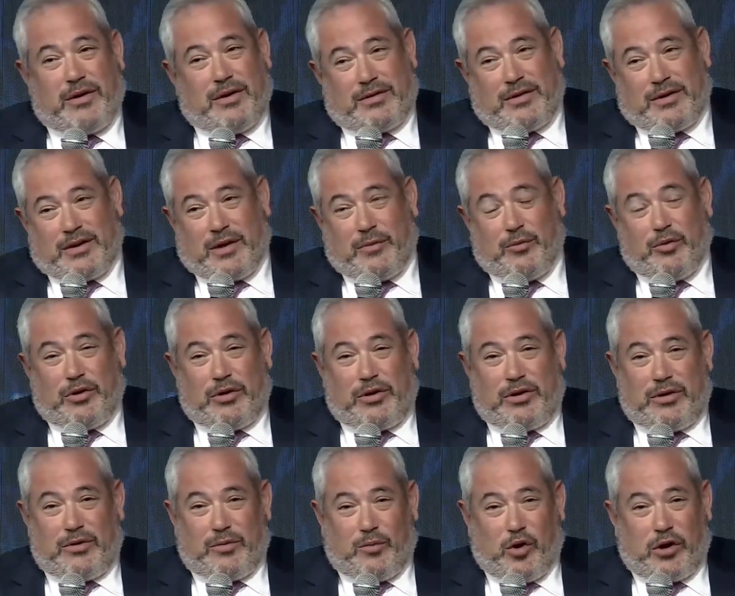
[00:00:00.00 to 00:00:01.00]
than I
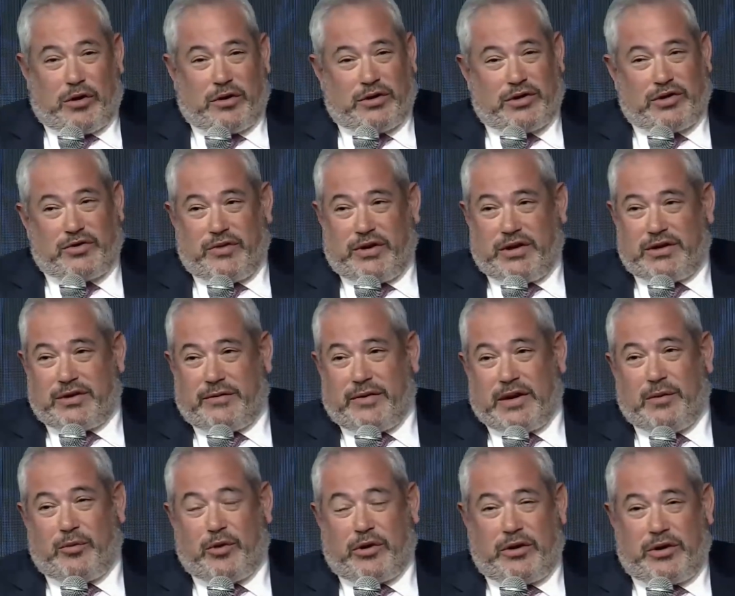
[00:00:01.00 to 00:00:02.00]
would walking the streets of
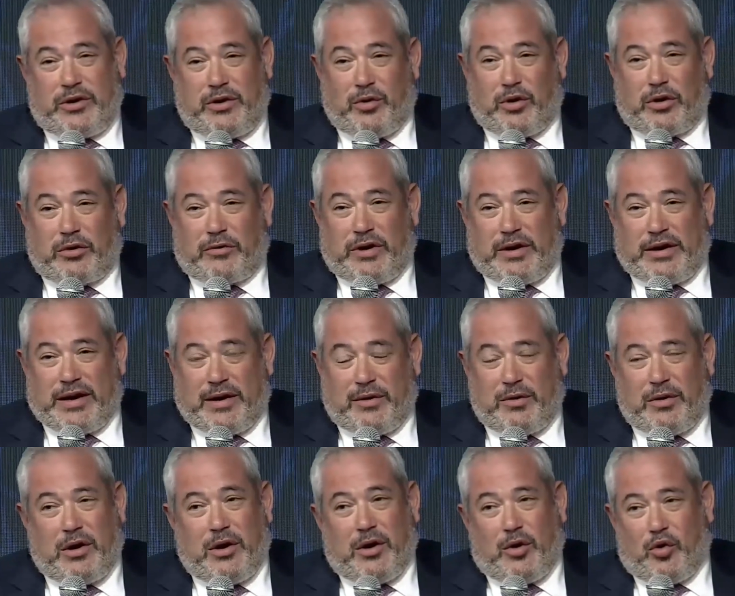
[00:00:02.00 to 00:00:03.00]
anywhere in New York right now
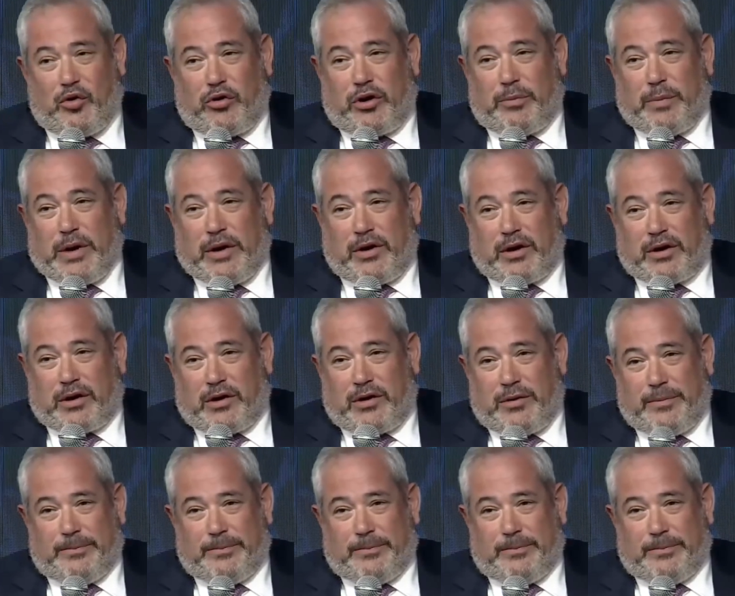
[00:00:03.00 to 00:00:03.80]
or in America.